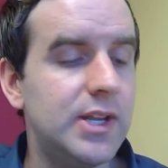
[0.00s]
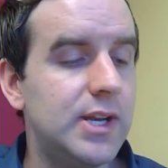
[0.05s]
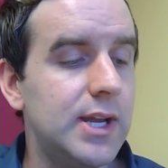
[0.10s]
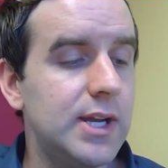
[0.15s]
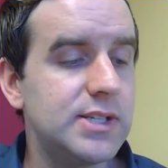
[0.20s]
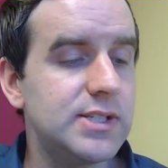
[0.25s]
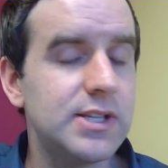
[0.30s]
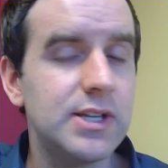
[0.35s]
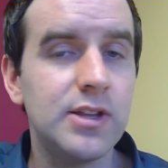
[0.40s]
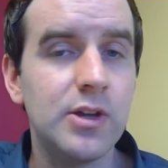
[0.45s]
The
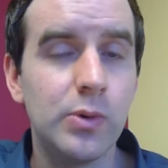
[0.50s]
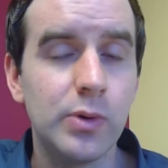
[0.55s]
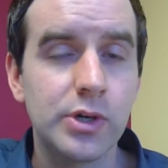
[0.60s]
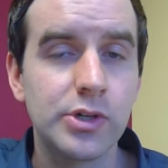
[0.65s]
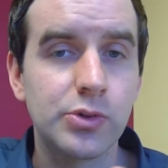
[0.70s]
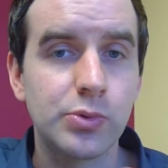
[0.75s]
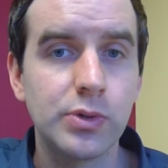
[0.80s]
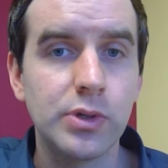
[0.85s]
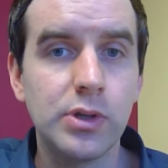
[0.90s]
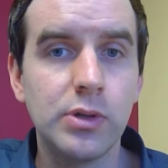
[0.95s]
next thing that
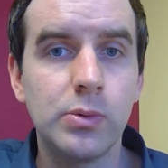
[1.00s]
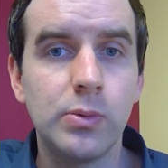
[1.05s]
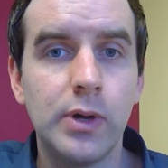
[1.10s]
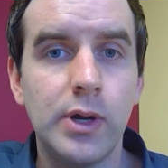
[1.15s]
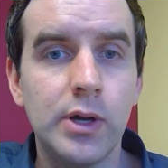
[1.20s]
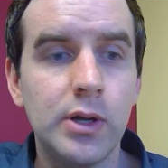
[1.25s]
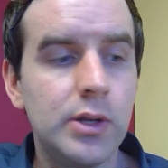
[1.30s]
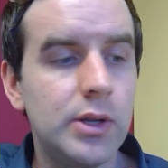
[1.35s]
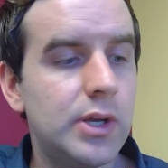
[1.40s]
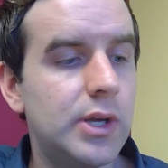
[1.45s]
works really
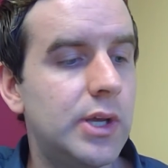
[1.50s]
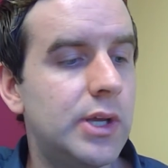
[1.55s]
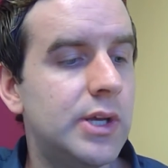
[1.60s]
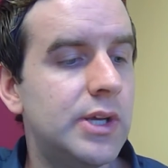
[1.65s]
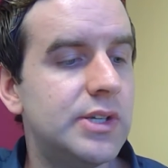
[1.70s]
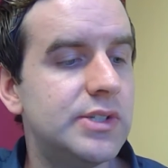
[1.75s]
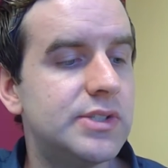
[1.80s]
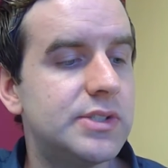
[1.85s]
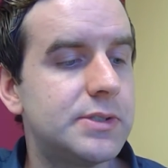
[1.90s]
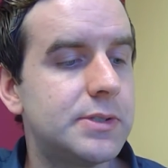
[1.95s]
well
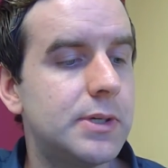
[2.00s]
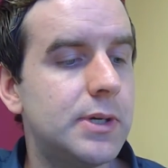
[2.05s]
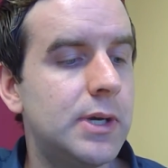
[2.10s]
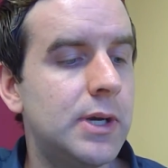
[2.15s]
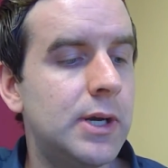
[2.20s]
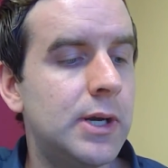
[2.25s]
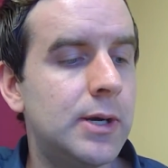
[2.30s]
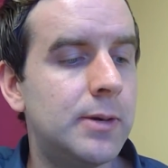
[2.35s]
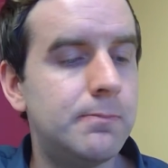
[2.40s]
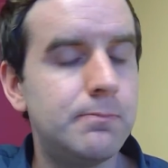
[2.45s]
is
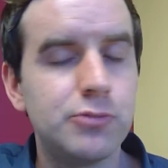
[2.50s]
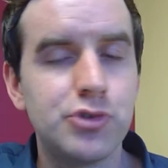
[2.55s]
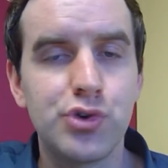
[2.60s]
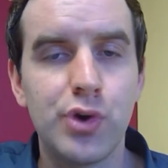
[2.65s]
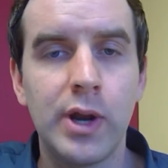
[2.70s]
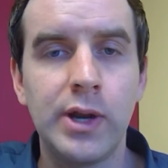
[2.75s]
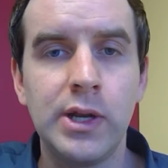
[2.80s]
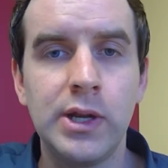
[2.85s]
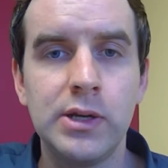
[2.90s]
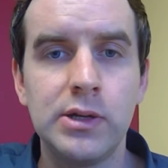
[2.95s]

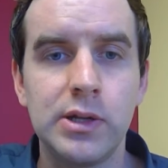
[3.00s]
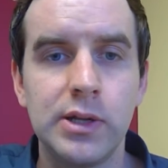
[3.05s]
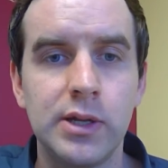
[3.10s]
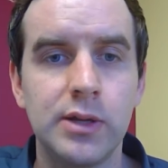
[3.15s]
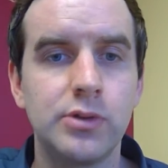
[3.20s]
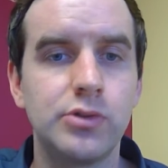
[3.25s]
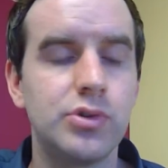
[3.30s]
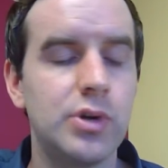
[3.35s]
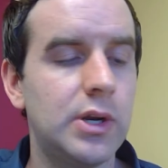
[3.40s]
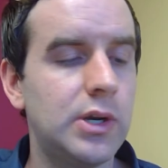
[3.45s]
dry
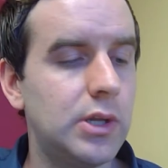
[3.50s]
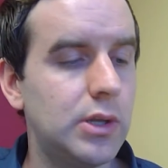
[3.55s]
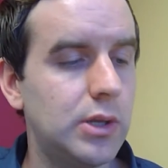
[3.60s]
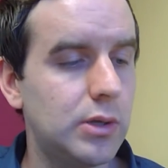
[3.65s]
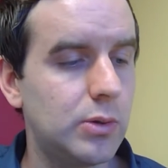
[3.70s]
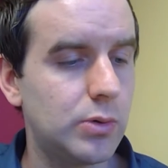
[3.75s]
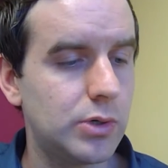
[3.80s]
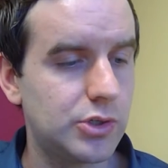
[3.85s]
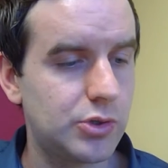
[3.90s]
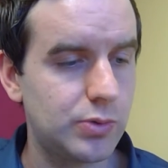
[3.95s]
needling. Dry
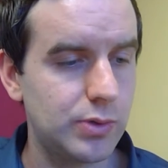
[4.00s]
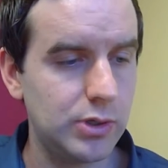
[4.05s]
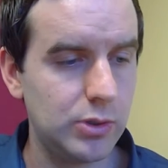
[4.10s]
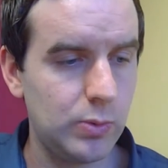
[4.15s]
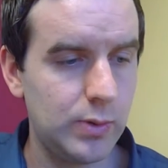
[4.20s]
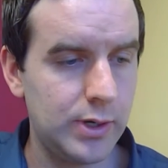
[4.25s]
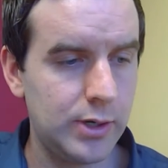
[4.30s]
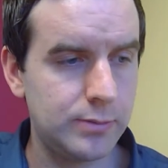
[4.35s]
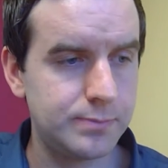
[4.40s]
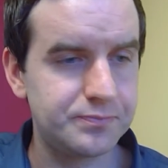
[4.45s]
needling works
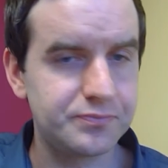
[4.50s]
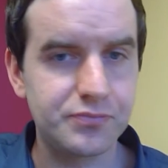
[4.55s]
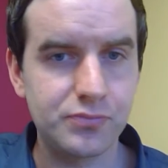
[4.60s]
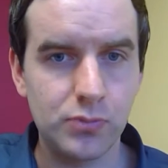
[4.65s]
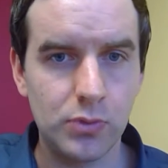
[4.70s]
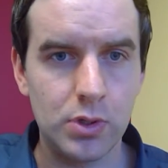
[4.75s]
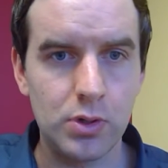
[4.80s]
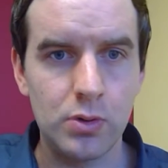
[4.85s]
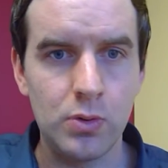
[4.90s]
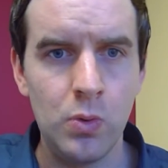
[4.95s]
really well
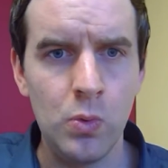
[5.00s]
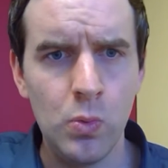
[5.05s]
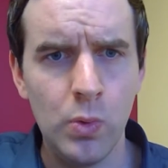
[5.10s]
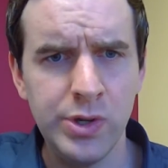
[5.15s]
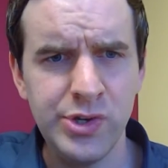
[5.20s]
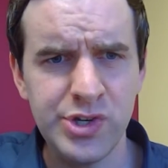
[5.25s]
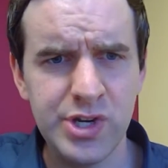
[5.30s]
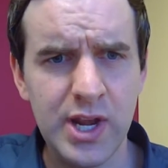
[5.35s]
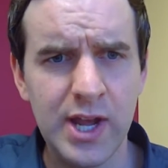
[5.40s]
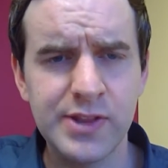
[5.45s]

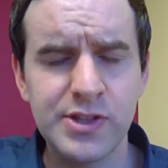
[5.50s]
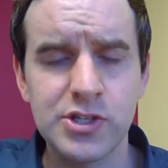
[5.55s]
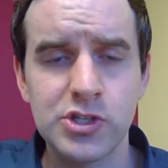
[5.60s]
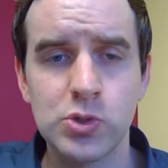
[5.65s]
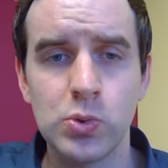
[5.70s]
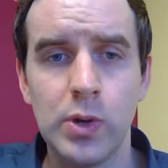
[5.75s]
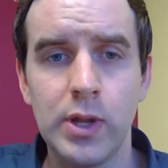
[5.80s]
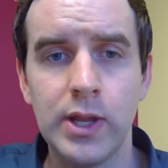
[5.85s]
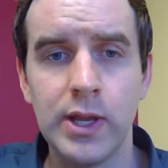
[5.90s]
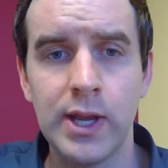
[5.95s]
once you got the
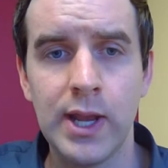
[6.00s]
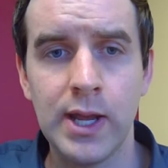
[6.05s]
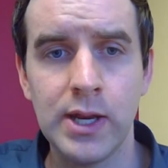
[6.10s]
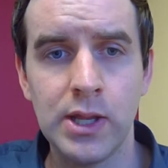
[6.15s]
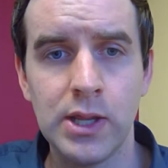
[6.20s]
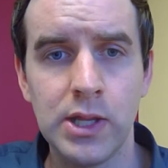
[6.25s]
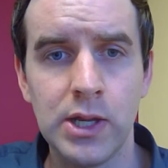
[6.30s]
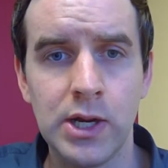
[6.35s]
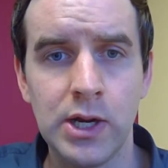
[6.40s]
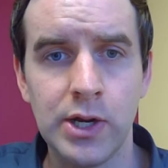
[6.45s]
swelling
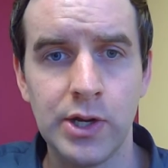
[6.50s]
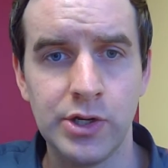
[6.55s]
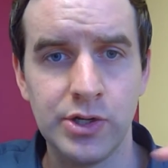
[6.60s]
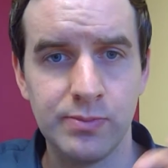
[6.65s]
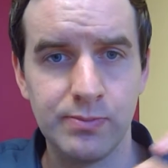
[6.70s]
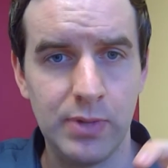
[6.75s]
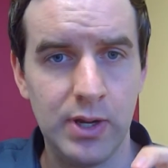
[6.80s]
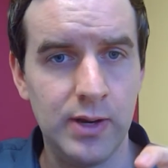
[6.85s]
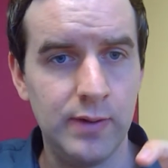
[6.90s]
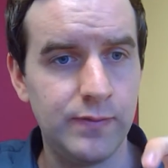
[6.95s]
out of there,
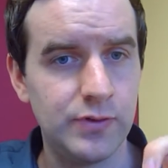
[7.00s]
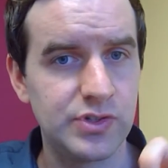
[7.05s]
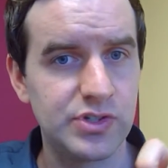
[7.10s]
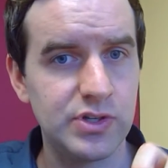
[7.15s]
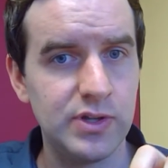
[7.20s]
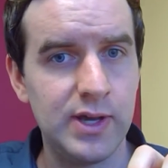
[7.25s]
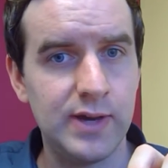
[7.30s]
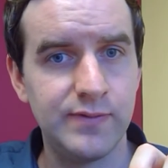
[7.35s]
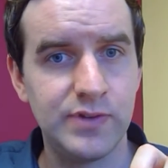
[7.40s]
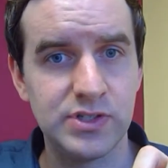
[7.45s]
and if you
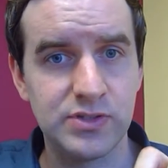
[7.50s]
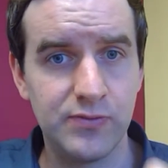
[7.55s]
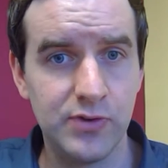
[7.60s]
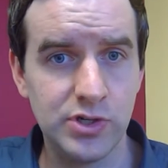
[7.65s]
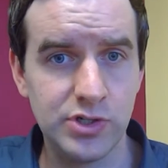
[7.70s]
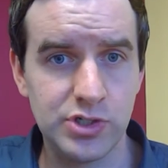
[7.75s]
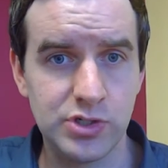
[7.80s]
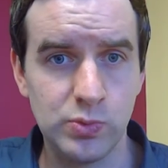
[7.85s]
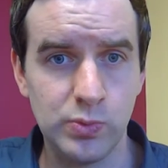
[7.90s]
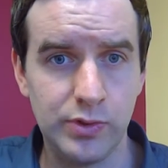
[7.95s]
still have
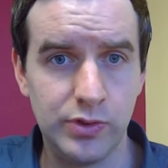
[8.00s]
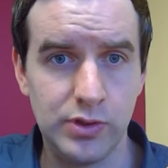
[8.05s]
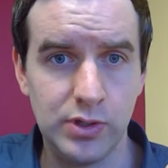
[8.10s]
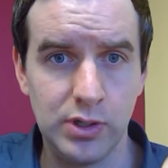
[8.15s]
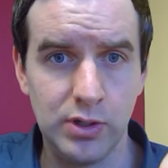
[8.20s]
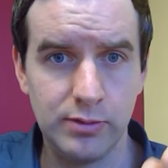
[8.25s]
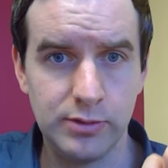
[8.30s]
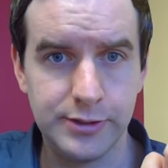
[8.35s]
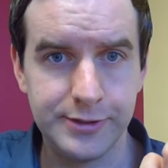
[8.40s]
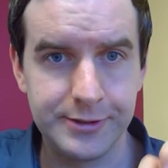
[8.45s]
dysfunction with
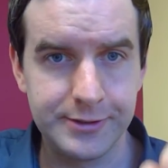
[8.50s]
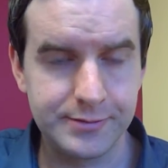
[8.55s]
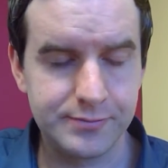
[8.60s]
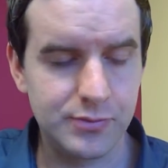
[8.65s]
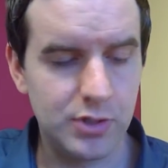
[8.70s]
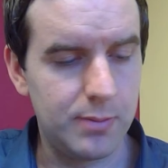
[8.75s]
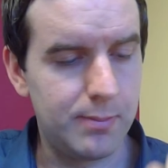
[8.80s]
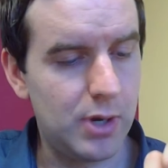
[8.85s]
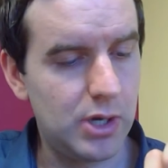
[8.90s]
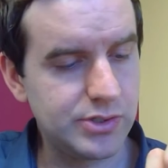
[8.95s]
the
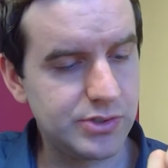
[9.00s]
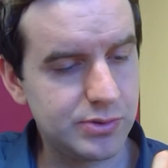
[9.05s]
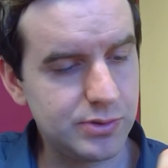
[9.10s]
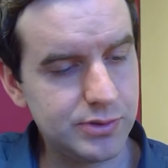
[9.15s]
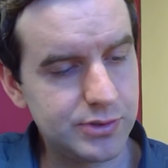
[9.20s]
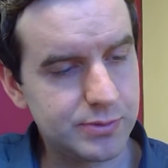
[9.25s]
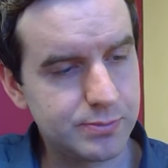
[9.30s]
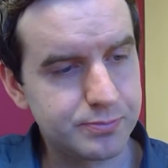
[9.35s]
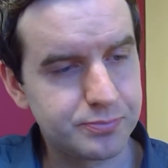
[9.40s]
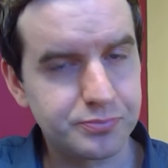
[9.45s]

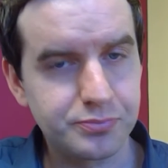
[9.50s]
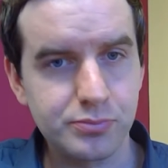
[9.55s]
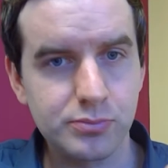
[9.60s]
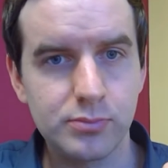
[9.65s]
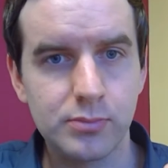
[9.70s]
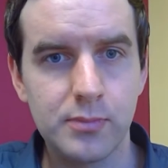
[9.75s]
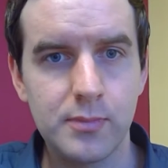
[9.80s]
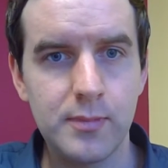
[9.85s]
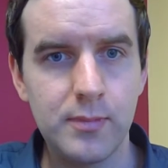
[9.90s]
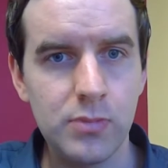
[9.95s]
muscles,
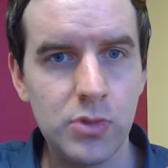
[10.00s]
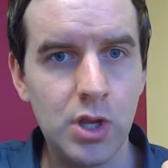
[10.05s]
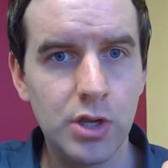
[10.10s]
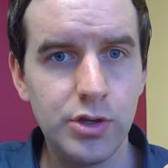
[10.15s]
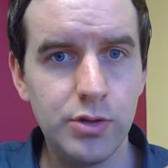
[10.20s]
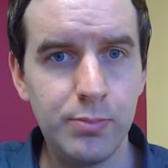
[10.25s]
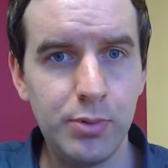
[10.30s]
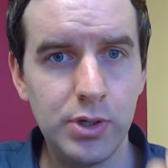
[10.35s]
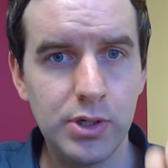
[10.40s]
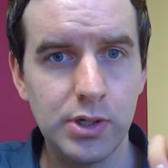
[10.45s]

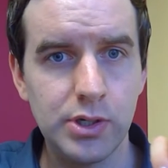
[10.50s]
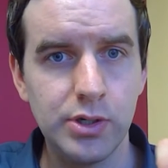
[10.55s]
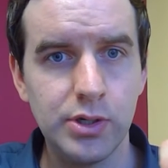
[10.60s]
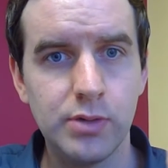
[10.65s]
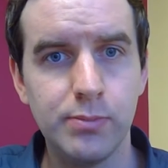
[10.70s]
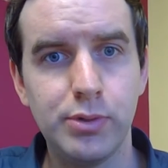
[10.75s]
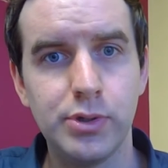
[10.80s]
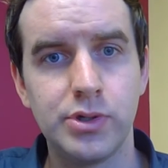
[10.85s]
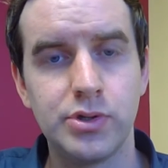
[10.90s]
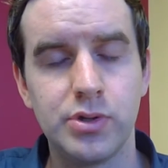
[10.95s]
you
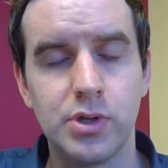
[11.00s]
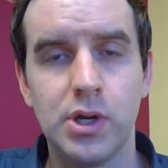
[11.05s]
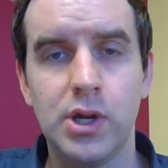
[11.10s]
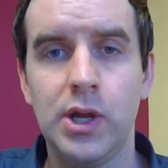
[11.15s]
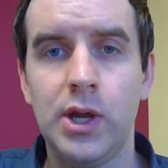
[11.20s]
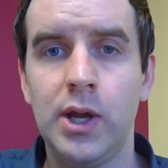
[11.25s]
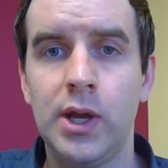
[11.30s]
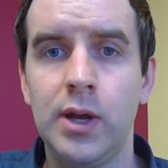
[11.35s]
can put